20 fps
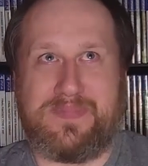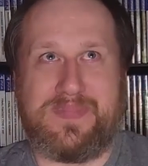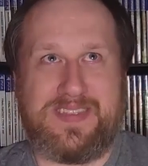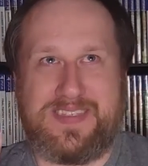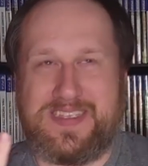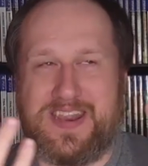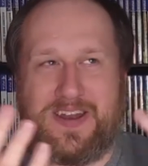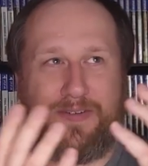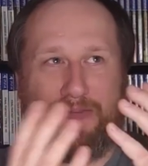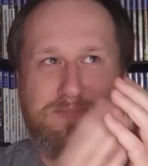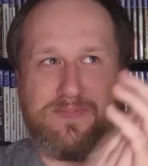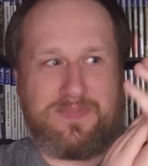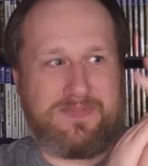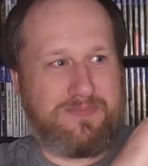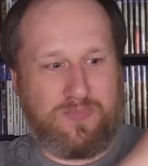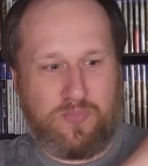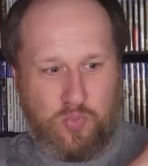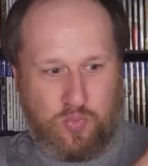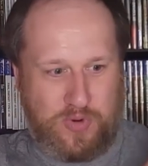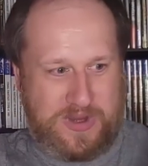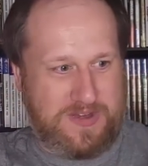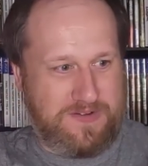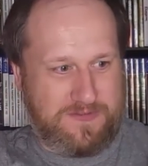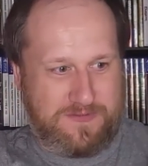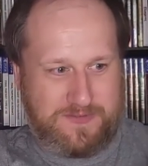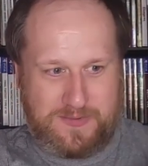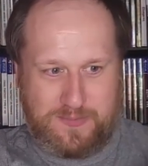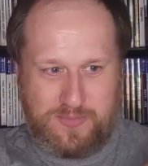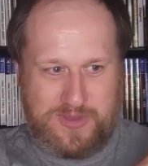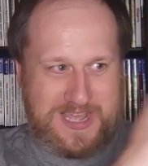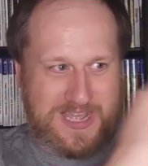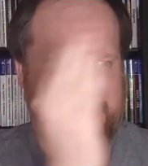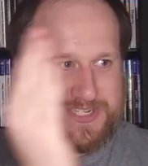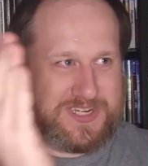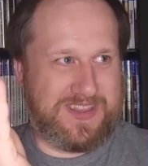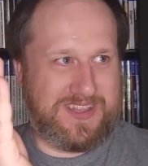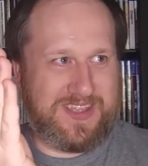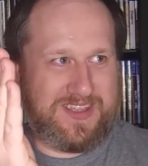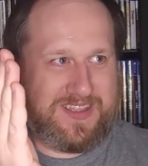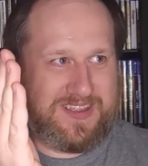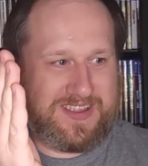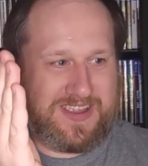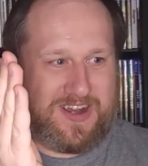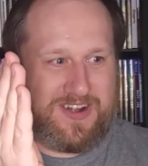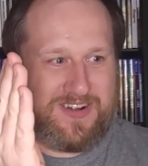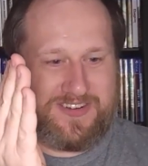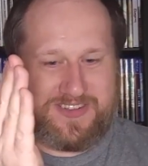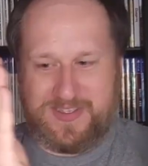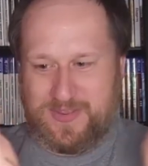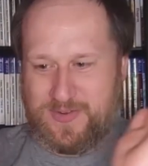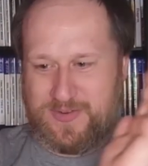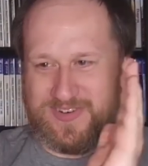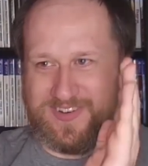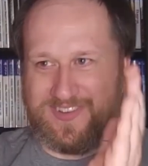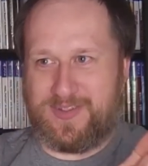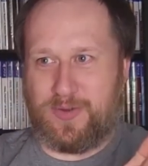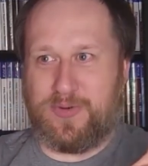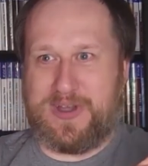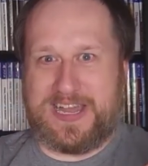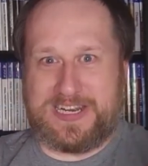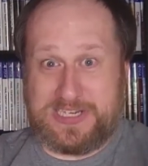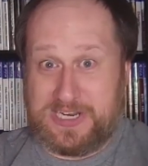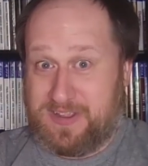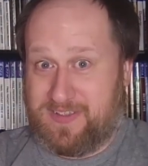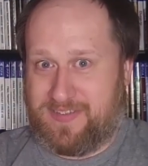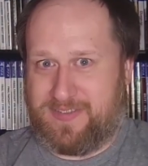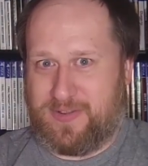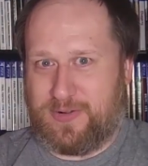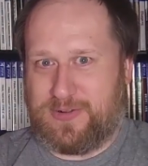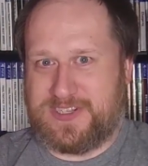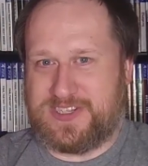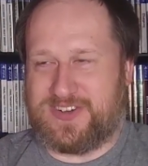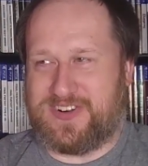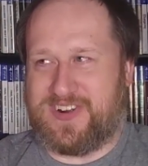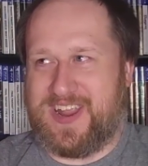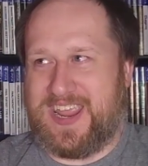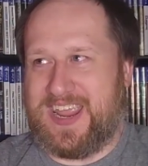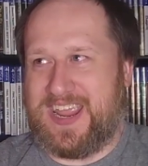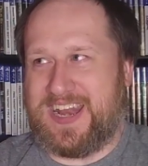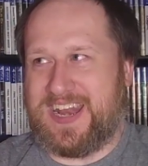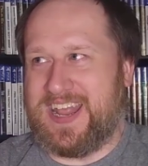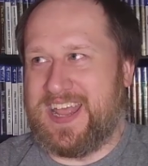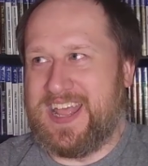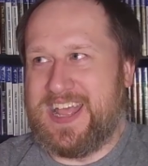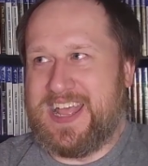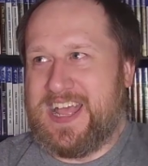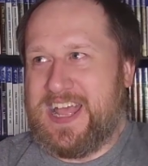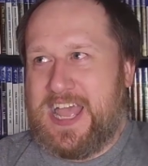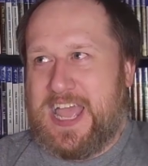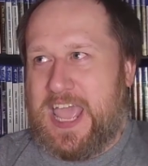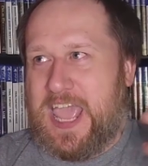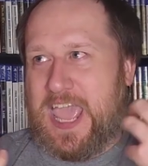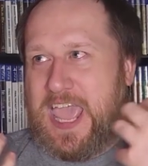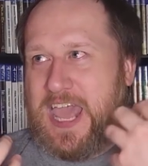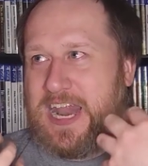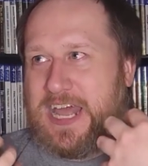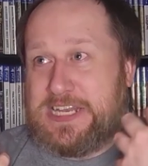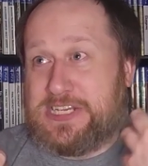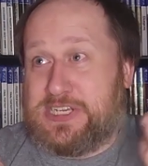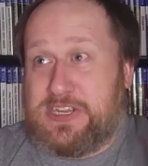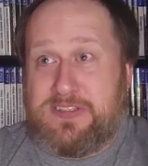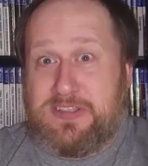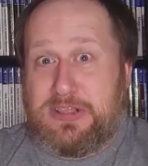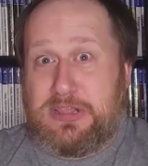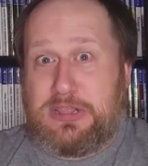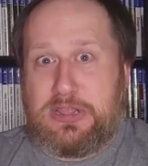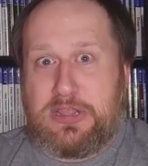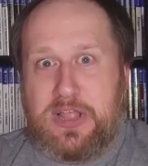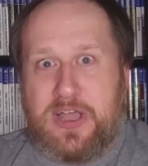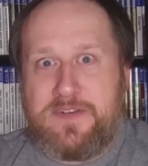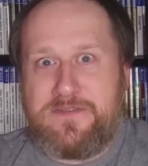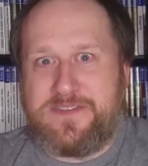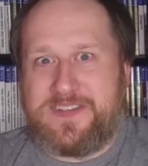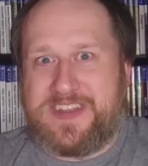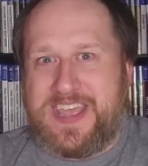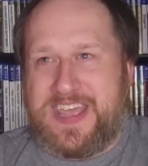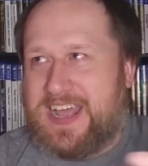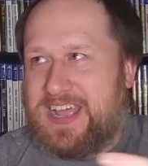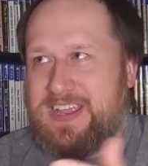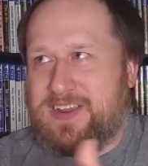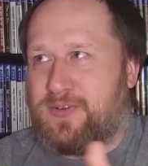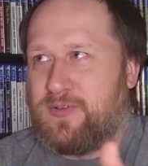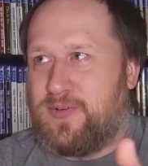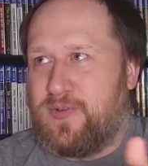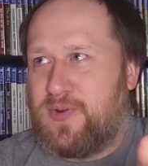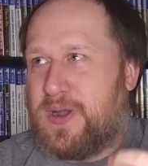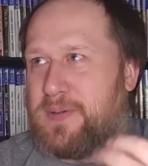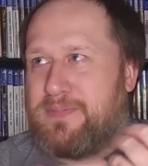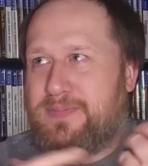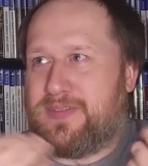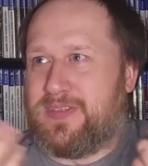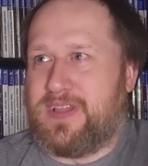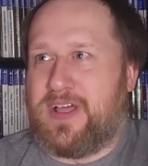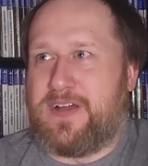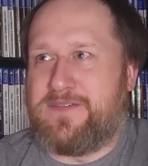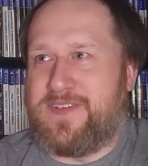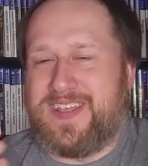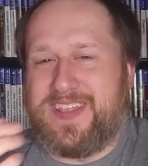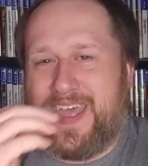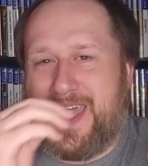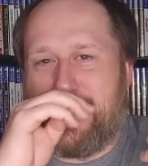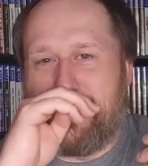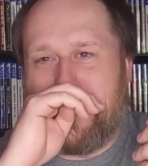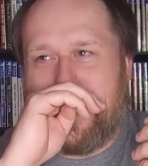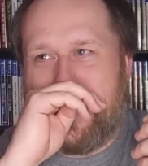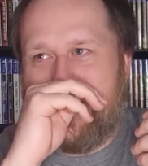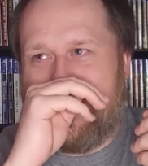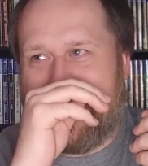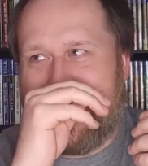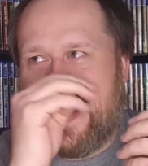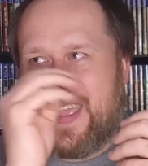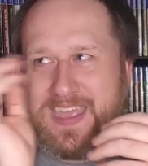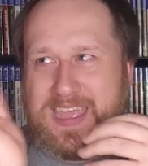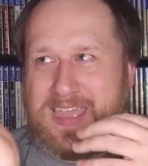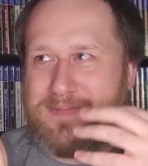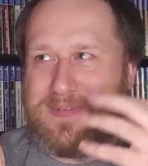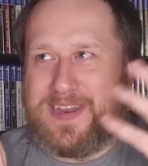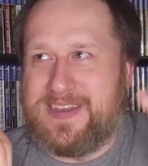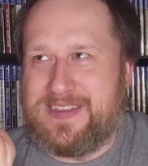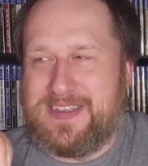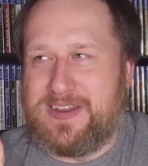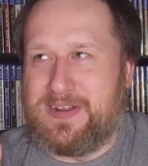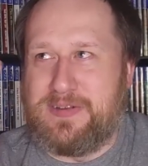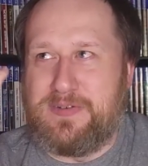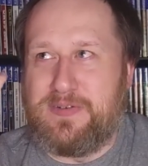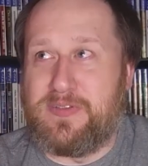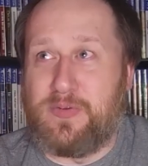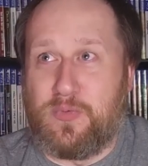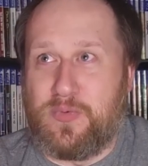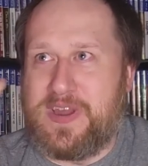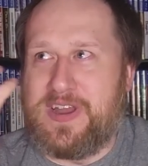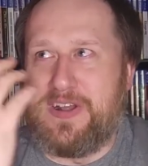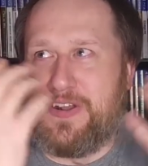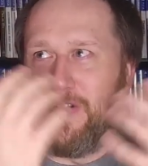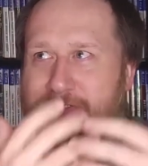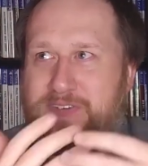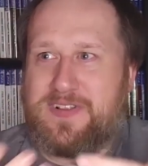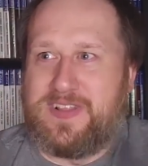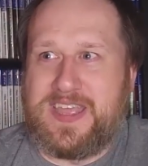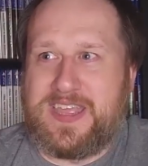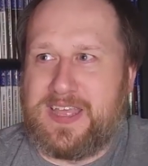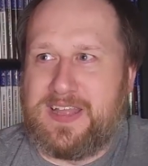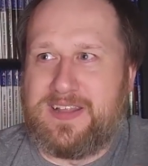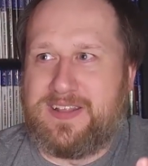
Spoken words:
went from watching the cartoons to watching Soul Train, and I just loved it. I grew up loving that music. I mean, it was weird for like a